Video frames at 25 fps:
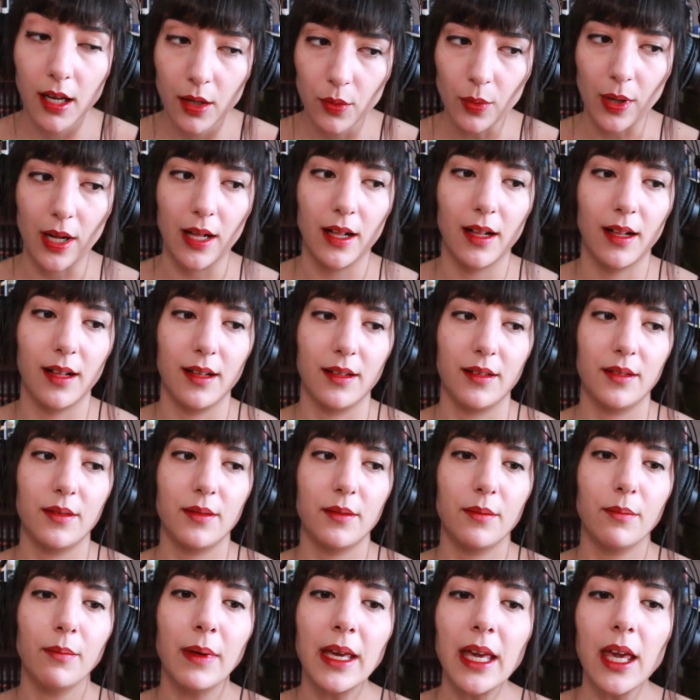And well,
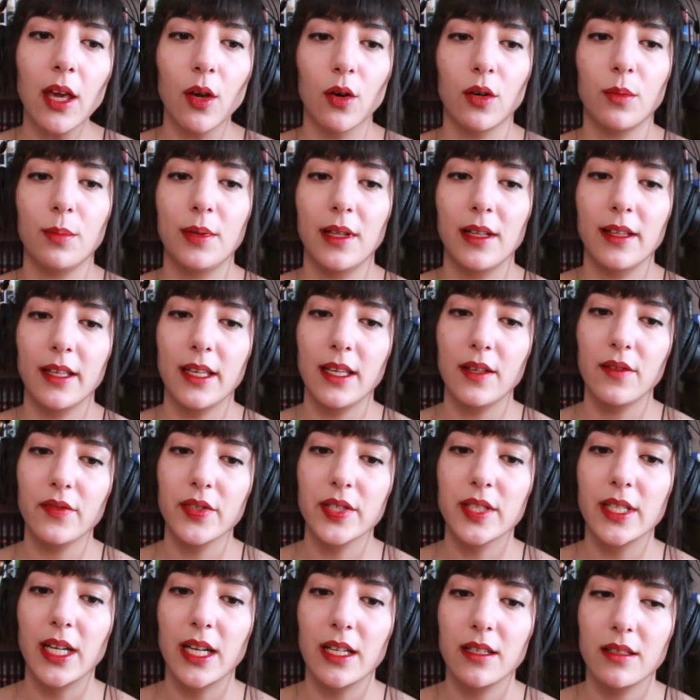Mikio
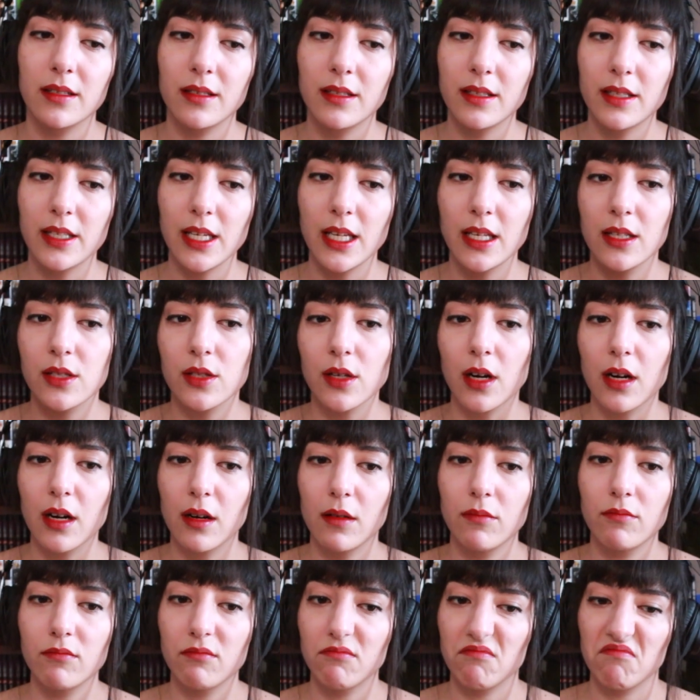believes that these
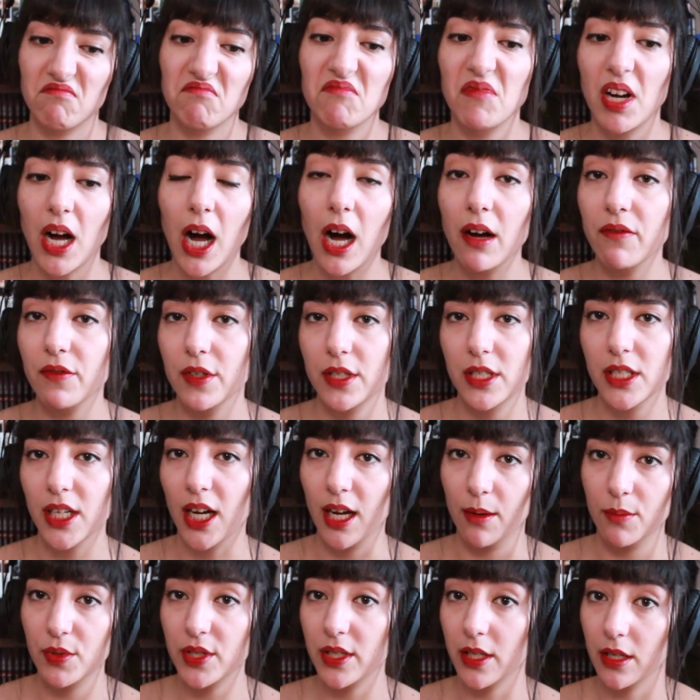are
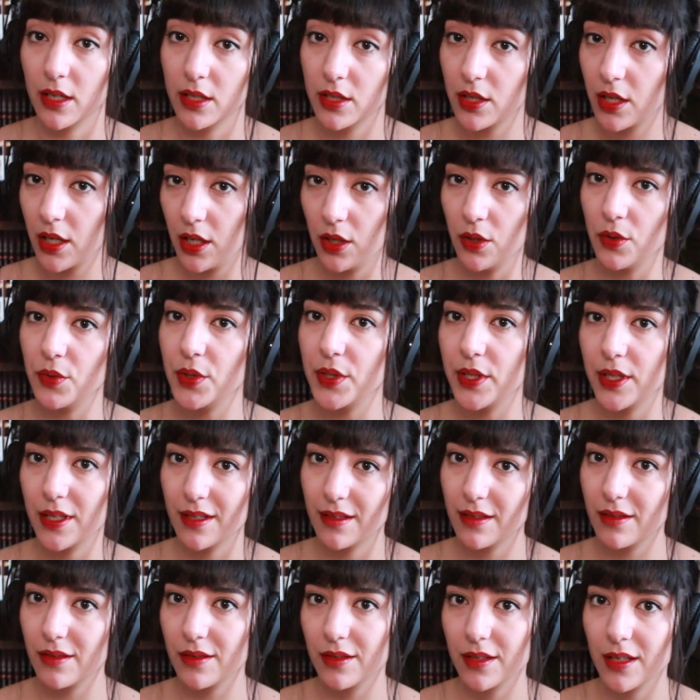oftentimes
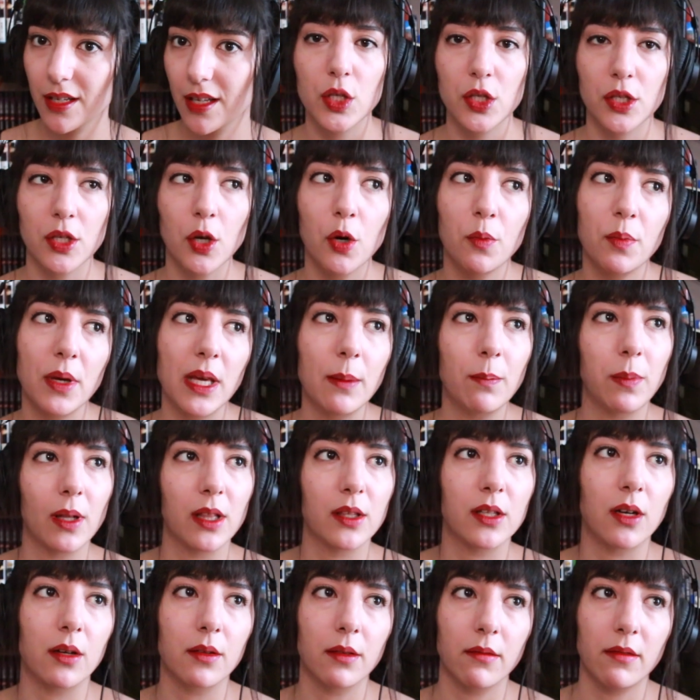excuses, so
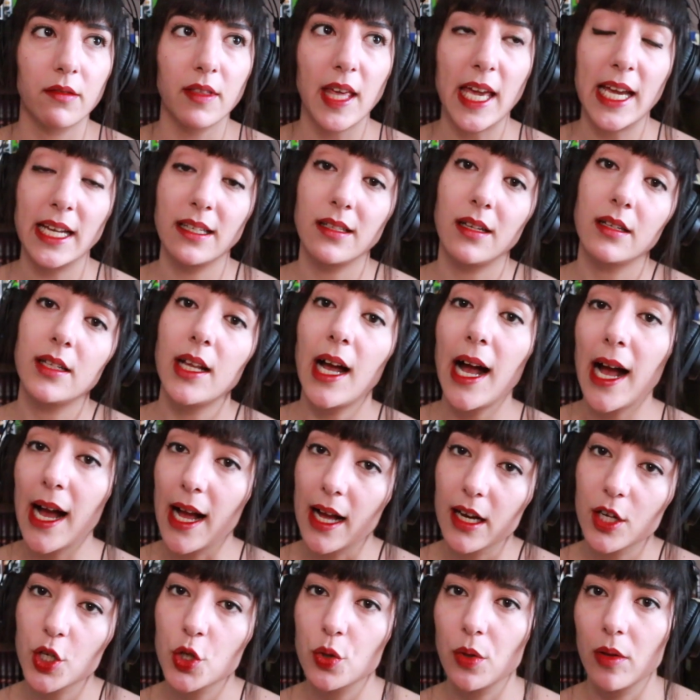people don't think that
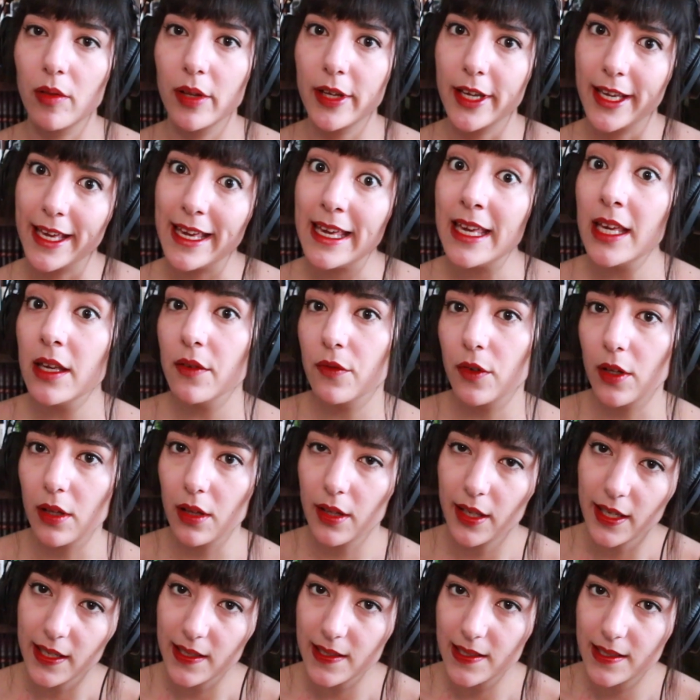actual
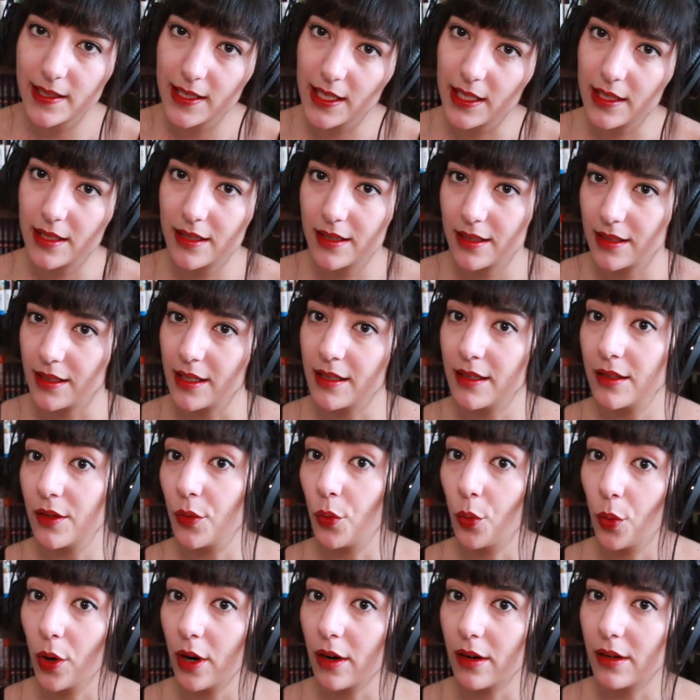evil exists in
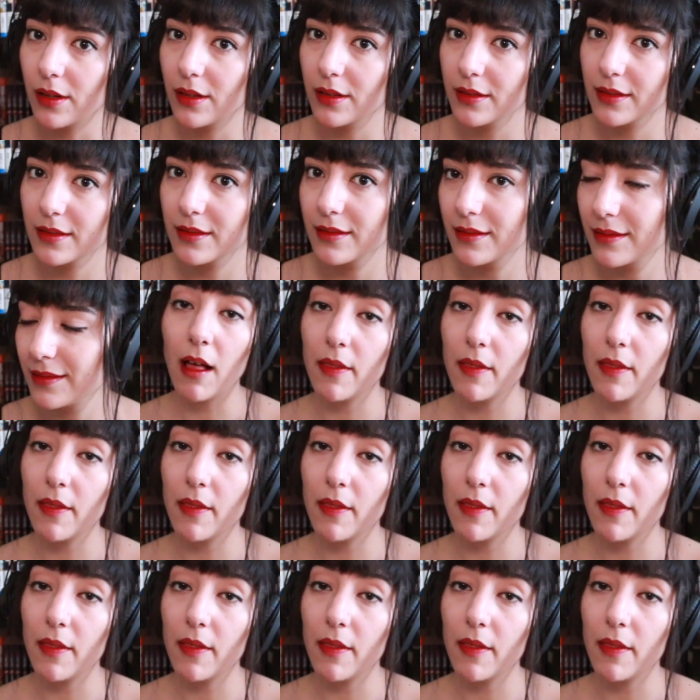the world.